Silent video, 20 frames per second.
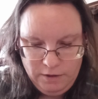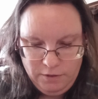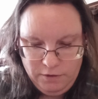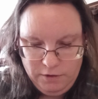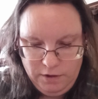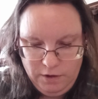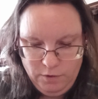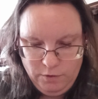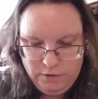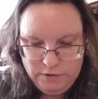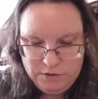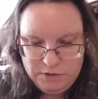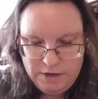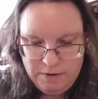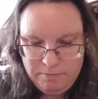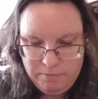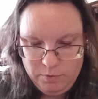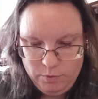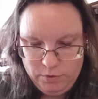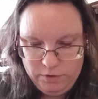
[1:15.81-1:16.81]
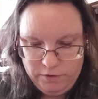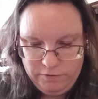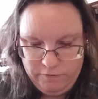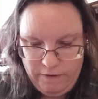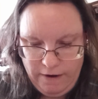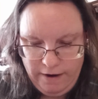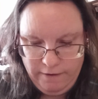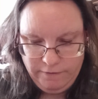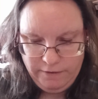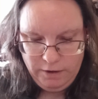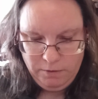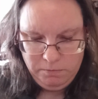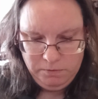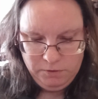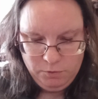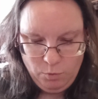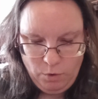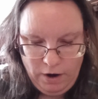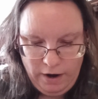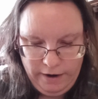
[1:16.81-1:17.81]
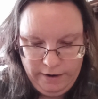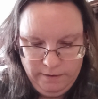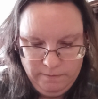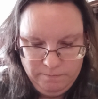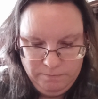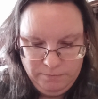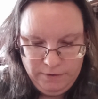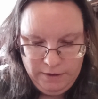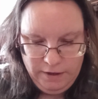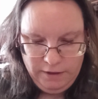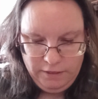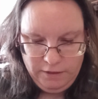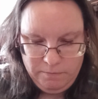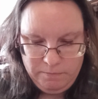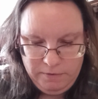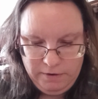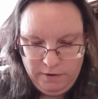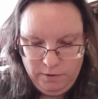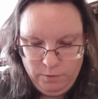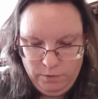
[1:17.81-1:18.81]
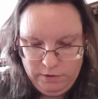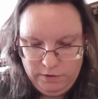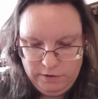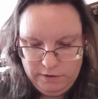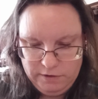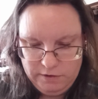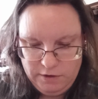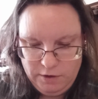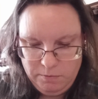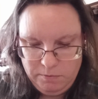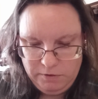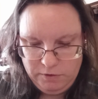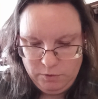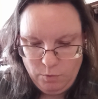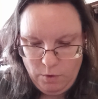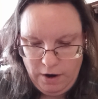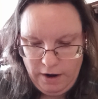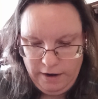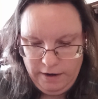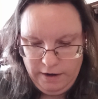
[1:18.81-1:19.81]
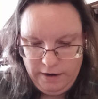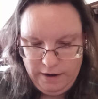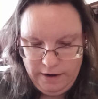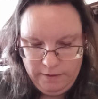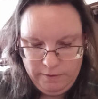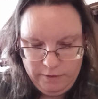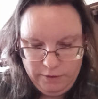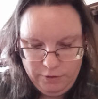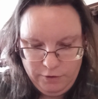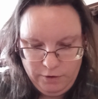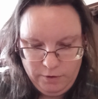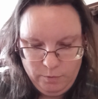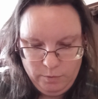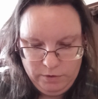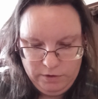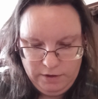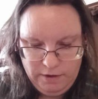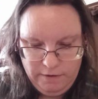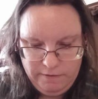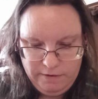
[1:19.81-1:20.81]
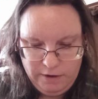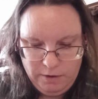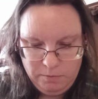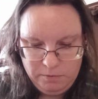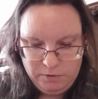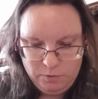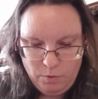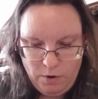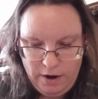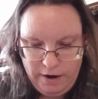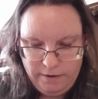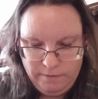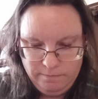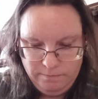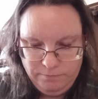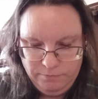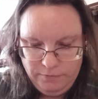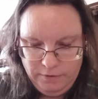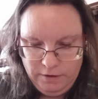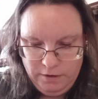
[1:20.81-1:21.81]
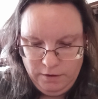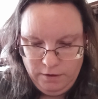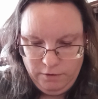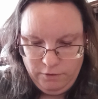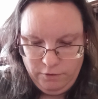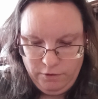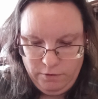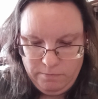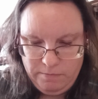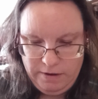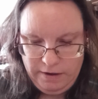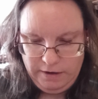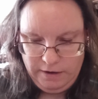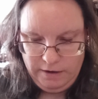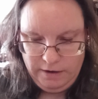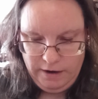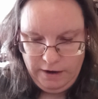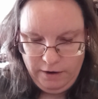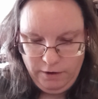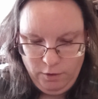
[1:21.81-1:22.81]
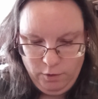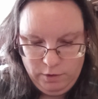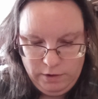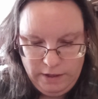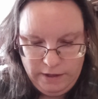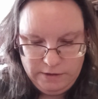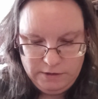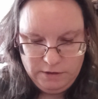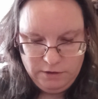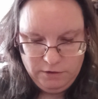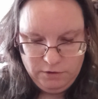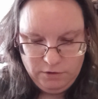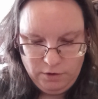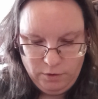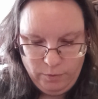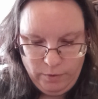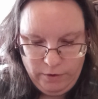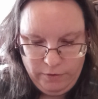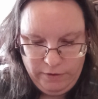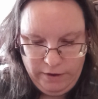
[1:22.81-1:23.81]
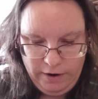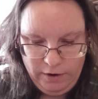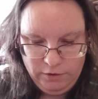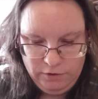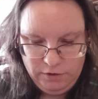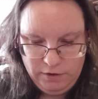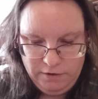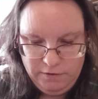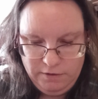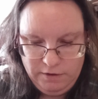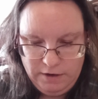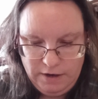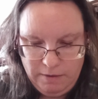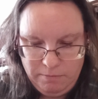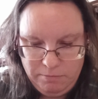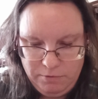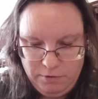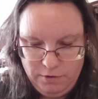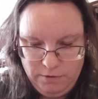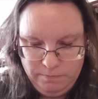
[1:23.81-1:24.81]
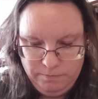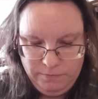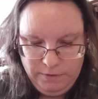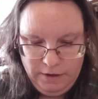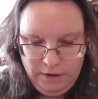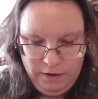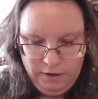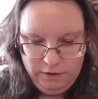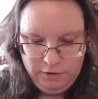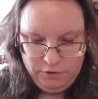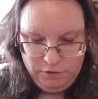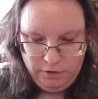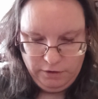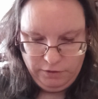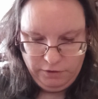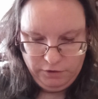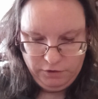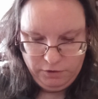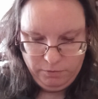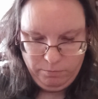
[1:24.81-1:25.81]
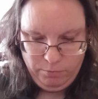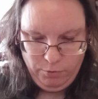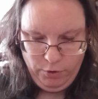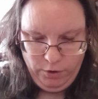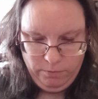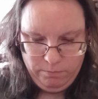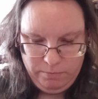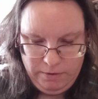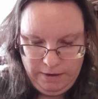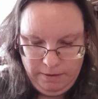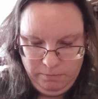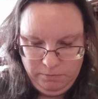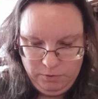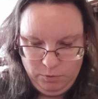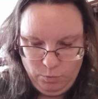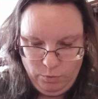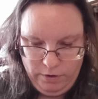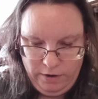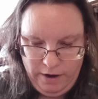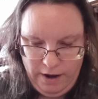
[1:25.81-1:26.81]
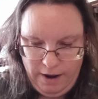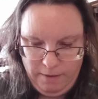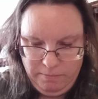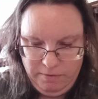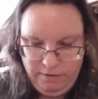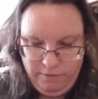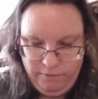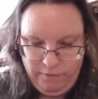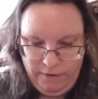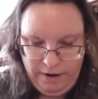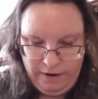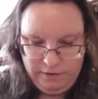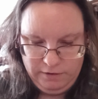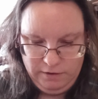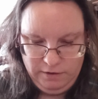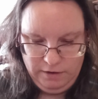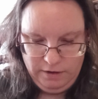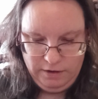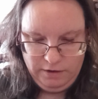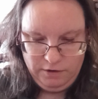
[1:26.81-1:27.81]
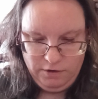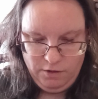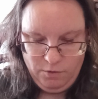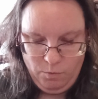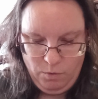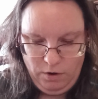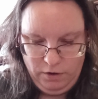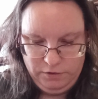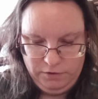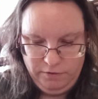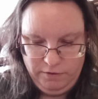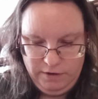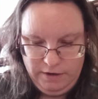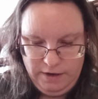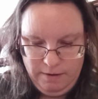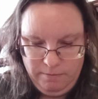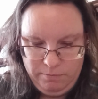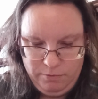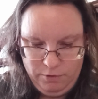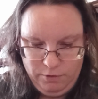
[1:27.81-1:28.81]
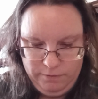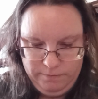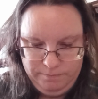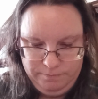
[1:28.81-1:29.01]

The lowest chamber was 5 cubits wide, the middle was 6 cubits wide, and the third was 7 cubits wide. For he made narrow ledges around the outside of the temple, so that the support beams would not be fastened into the walls of the temple.